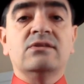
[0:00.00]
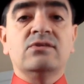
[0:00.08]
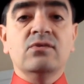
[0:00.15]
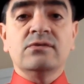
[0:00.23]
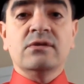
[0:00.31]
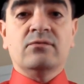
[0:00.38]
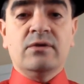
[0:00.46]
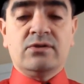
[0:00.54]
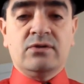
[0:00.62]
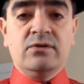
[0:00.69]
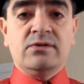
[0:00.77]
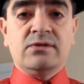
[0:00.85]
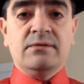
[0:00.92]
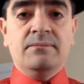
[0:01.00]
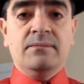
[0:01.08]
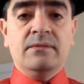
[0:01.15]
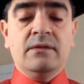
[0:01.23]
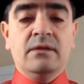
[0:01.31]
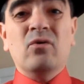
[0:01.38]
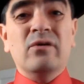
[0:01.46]
Susan Richards.
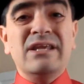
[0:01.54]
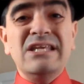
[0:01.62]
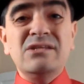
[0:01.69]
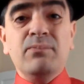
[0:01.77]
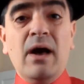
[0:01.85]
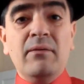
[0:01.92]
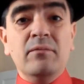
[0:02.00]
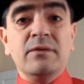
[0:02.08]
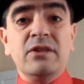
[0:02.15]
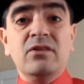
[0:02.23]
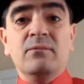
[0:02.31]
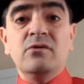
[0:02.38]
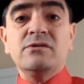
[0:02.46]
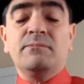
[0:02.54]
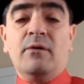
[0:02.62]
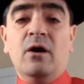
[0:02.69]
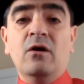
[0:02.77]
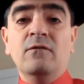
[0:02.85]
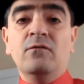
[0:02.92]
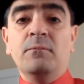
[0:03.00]
He's probably the most
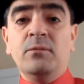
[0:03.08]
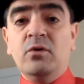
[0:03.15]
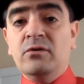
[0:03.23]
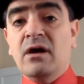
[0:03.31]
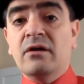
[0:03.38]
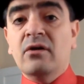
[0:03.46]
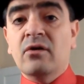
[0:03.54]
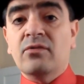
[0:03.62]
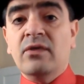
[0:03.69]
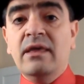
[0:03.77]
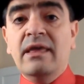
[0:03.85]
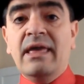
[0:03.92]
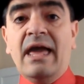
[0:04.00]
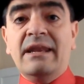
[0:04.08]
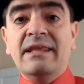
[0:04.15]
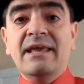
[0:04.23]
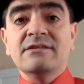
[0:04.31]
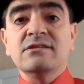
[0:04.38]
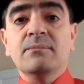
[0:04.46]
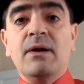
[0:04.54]
powerful mutant on Earth, and he
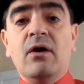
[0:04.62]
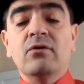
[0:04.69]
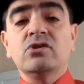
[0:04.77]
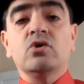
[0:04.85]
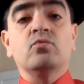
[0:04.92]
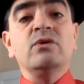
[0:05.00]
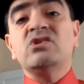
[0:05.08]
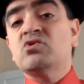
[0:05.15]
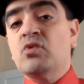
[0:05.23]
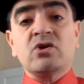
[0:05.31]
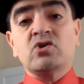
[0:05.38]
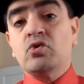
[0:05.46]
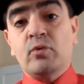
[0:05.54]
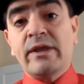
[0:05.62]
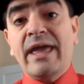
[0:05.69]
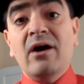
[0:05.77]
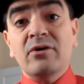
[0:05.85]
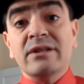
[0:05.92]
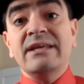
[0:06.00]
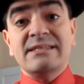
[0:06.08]
has the power to restructure
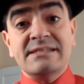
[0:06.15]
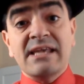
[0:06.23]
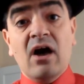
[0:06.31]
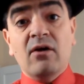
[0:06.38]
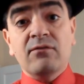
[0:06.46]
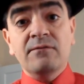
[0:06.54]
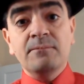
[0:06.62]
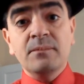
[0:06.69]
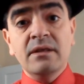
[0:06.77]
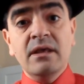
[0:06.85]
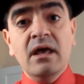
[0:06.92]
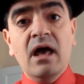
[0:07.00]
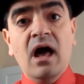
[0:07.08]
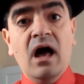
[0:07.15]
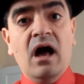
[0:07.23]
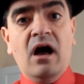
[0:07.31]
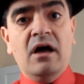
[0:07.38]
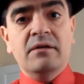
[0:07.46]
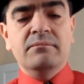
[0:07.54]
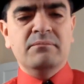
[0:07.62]
reality itself
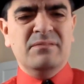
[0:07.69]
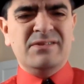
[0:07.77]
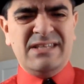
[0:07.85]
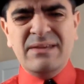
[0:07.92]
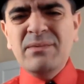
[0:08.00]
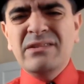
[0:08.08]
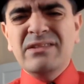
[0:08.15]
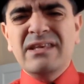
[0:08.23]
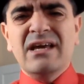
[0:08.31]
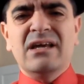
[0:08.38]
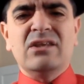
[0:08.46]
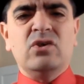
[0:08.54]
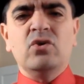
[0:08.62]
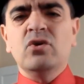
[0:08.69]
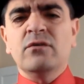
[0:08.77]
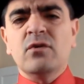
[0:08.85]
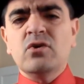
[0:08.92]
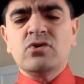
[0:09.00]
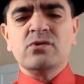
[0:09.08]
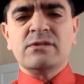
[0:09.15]
on seemingly a
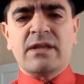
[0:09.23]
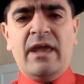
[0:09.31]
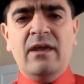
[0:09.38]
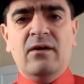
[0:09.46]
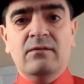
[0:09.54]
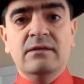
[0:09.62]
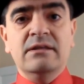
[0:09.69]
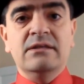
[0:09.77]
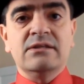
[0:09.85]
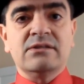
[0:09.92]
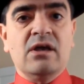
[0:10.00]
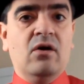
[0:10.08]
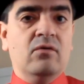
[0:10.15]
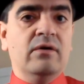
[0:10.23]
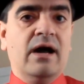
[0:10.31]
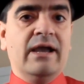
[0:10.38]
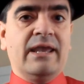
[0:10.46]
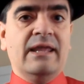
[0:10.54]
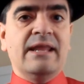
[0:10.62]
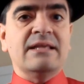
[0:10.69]
universal scale. So
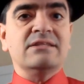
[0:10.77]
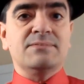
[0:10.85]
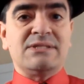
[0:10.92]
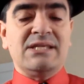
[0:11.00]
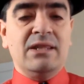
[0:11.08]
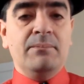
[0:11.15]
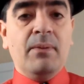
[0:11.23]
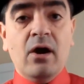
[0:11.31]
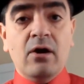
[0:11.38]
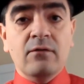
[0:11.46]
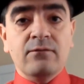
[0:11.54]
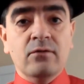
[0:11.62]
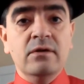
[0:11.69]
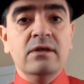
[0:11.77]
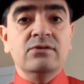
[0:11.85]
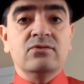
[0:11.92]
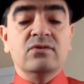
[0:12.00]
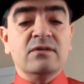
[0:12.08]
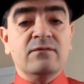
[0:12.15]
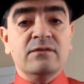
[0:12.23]
again, that's obscenely powerful.
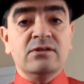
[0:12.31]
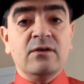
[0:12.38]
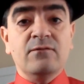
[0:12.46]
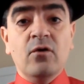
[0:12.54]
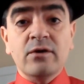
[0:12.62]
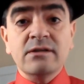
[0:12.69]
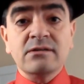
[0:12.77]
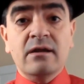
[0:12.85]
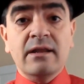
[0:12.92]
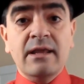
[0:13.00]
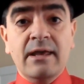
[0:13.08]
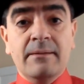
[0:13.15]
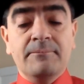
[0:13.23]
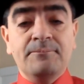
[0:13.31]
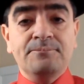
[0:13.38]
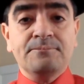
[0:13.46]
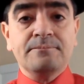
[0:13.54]
So there's a focus on him.